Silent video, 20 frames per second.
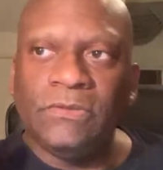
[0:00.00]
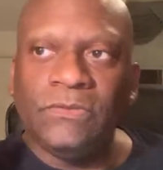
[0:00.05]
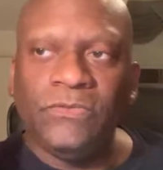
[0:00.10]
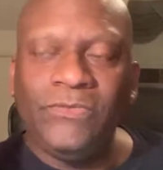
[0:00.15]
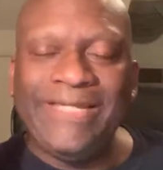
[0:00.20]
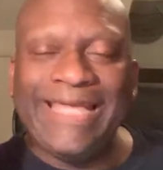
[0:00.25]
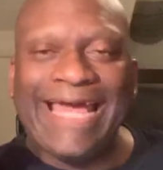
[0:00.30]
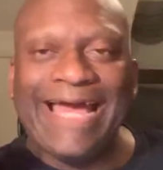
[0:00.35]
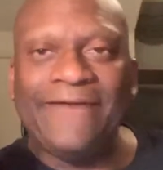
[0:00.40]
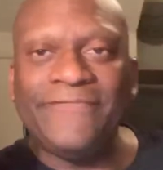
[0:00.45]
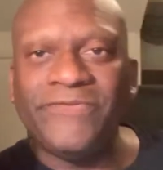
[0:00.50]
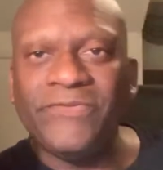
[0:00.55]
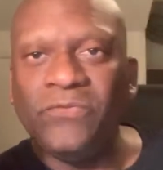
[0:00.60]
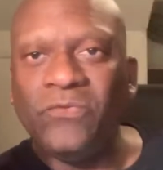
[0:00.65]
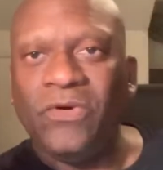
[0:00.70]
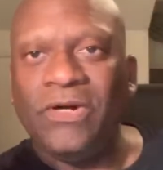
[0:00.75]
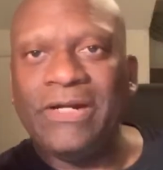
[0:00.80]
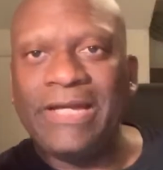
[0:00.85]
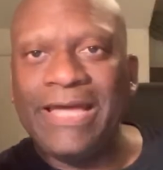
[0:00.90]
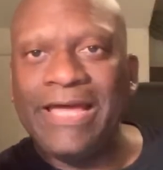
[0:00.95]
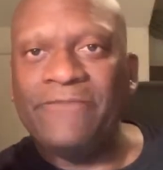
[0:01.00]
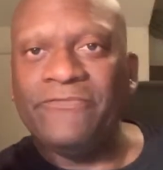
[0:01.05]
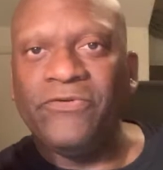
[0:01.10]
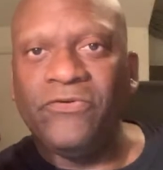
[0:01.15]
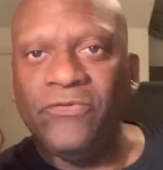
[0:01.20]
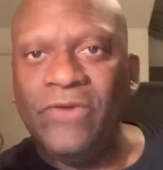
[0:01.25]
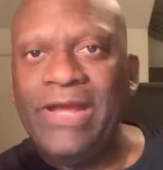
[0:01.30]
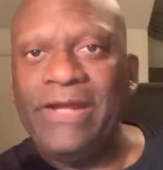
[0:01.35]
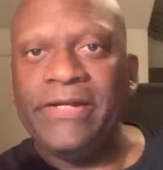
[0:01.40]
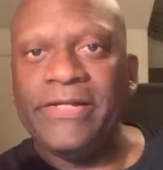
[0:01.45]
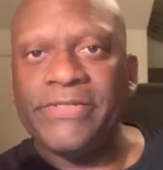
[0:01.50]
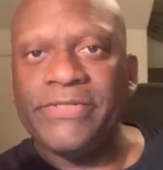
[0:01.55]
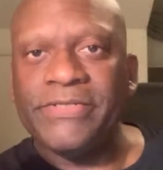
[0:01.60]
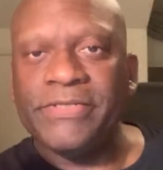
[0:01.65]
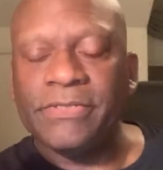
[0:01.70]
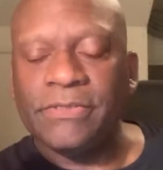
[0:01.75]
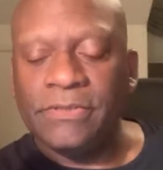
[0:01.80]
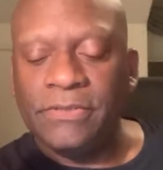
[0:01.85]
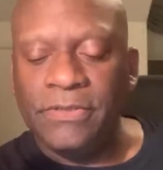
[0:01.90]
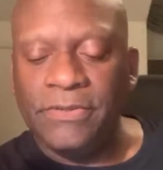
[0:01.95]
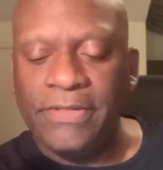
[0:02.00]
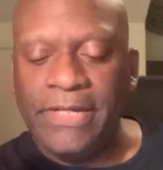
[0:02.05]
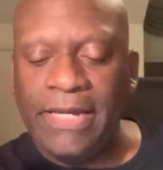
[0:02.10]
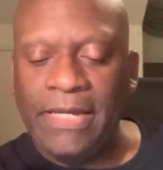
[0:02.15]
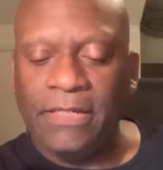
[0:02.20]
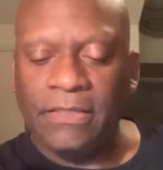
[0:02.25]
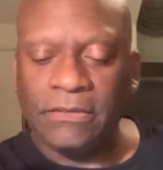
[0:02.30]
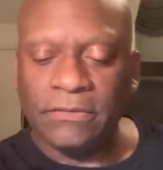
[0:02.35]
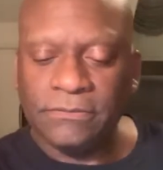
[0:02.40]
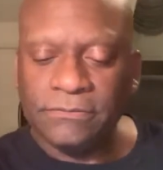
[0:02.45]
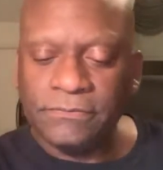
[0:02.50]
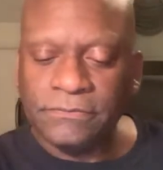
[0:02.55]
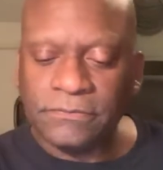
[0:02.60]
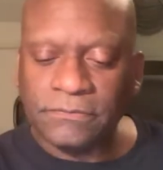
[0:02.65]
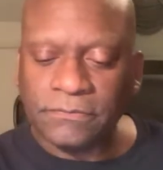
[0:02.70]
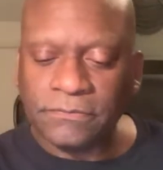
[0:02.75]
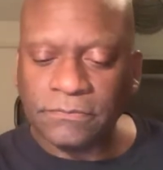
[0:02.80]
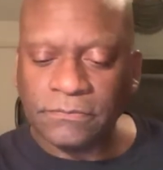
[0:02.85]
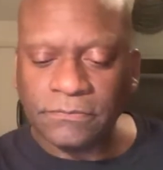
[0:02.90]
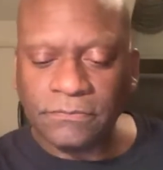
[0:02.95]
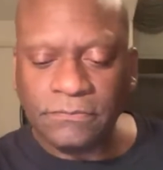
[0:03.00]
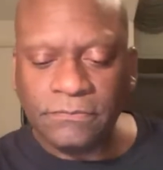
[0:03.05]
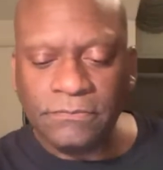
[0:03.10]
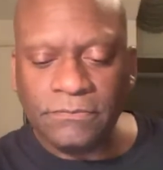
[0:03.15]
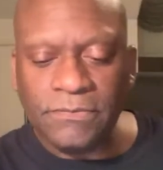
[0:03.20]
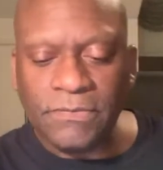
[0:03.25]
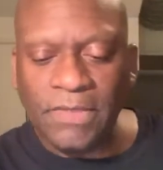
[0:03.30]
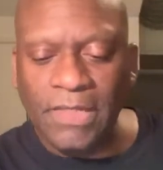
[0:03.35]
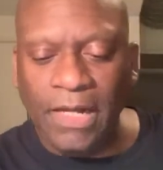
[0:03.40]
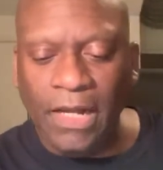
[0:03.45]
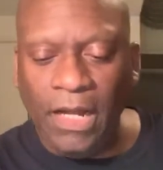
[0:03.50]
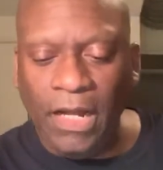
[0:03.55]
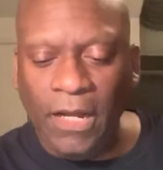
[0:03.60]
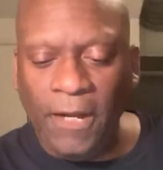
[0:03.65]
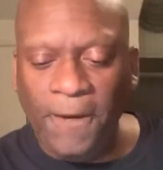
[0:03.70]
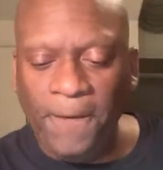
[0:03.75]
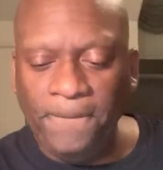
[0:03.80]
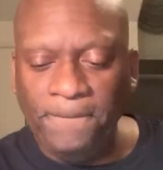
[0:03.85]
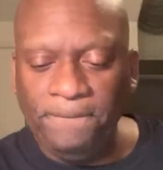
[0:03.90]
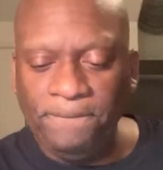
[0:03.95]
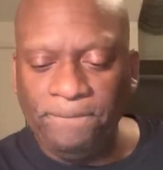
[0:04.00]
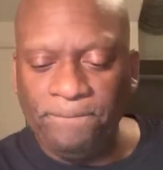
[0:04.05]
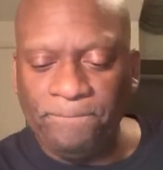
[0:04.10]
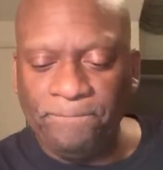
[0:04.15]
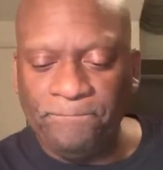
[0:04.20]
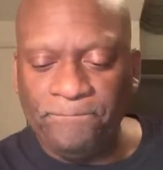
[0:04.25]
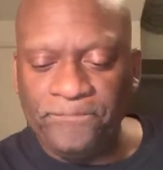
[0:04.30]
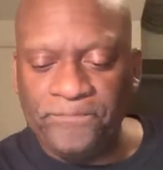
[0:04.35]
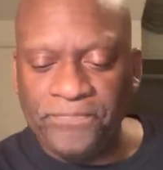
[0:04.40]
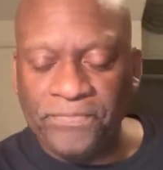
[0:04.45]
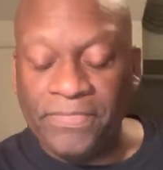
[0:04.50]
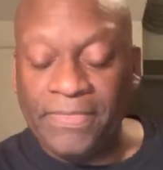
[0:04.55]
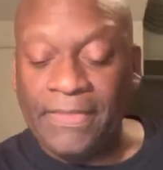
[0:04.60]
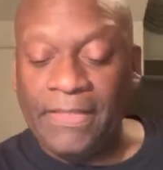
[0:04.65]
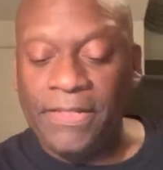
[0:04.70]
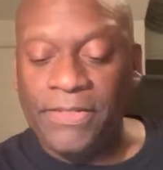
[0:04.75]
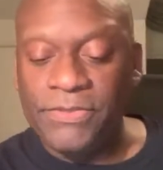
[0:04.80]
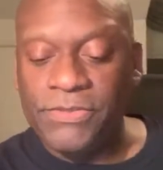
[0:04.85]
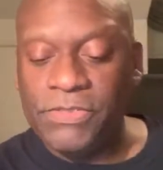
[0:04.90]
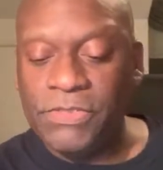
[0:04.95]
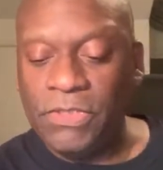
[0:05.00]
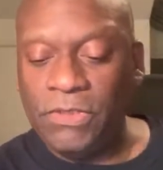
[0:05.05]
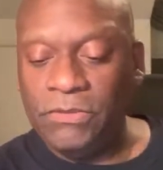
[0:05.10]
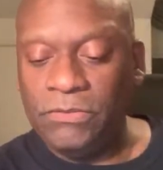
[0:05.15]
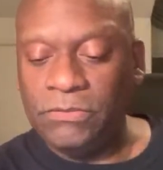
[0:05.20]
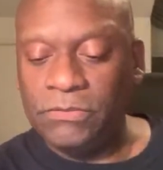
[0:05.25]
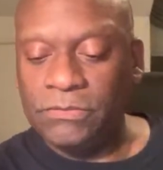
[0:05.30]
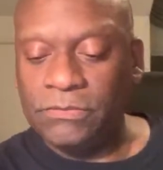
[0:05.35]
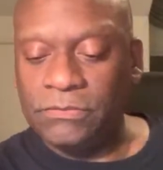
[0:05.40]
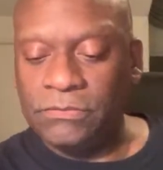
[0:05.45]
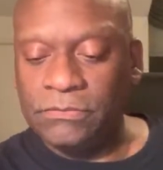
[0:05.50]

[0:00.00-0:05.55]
We have to want to have greatness, okay? Um, and so